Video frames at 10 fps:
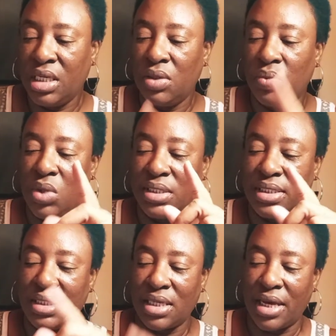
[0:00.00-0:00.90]

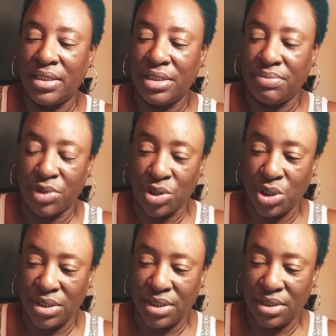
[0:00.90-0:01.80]
once Titus
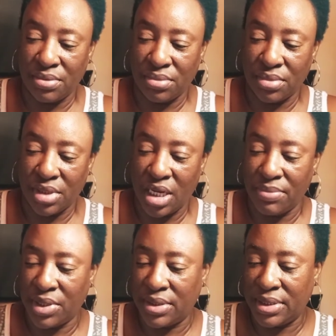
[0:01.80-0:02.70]
Burgess
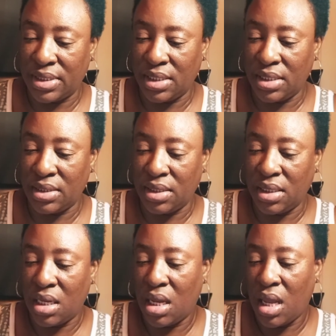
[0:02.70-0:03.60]
came on the scene,
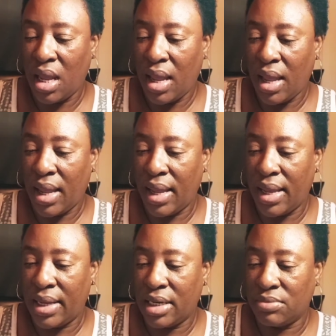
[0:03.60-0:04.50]

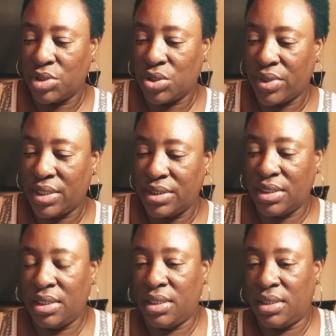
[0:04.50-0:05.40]
and I'm trying
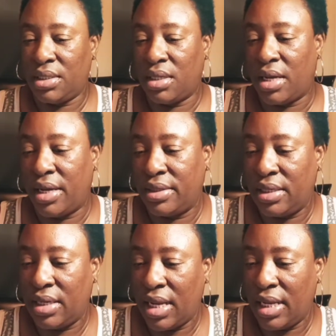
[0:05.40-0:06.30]
to get
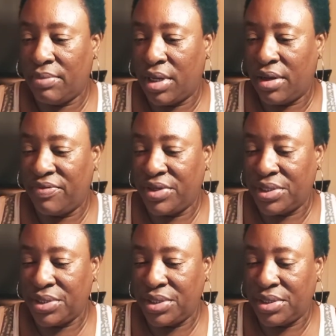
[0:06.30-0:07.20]
the name of
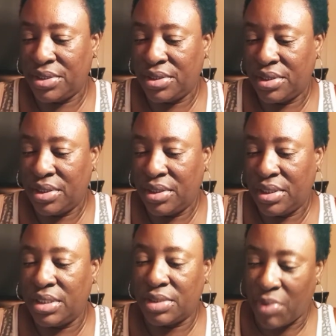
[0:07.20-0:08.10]
his
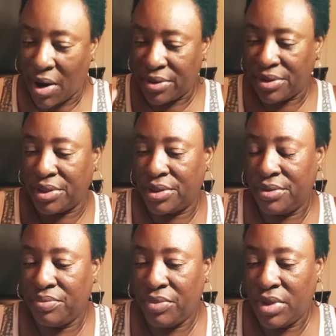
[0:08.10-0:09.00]

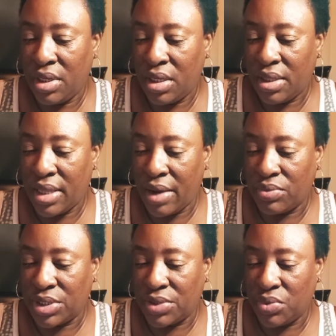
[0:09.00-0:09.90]
partner that
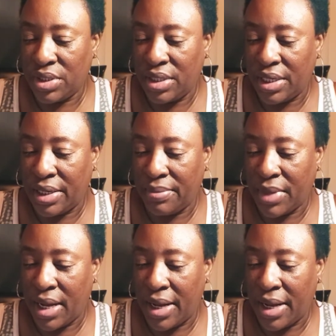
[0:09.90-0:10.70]
was with him.